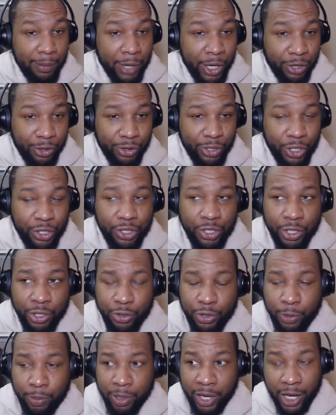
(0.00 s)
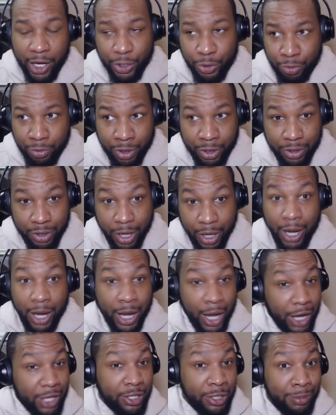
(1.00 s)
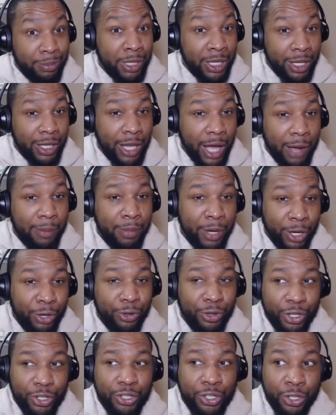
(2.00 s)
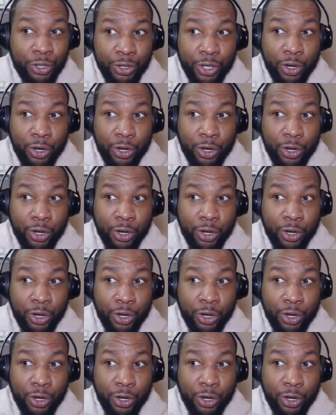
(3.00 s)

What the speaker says: better this year. The pass rush has to be a lot better this year.